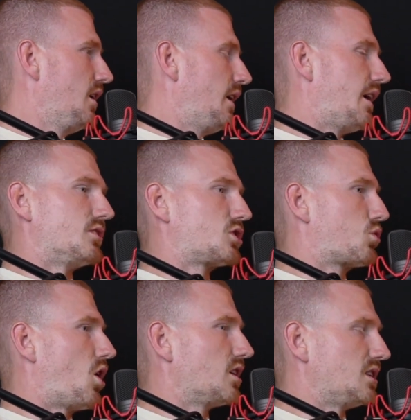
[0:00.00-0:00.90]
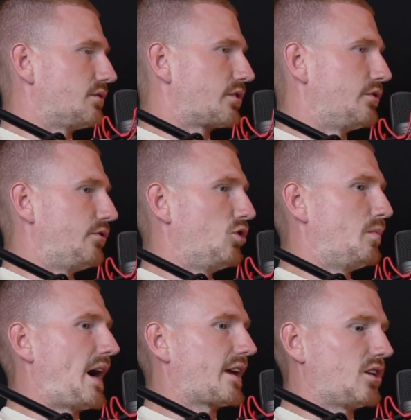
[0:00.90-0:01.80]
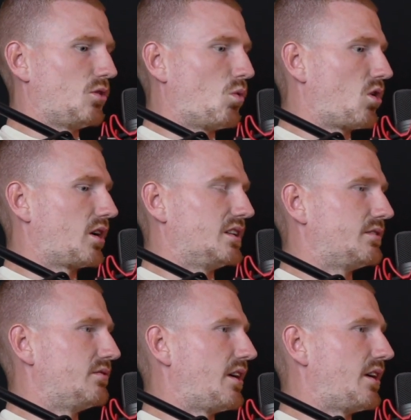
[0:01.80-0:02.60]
If it's crossing for a fullback, you work on different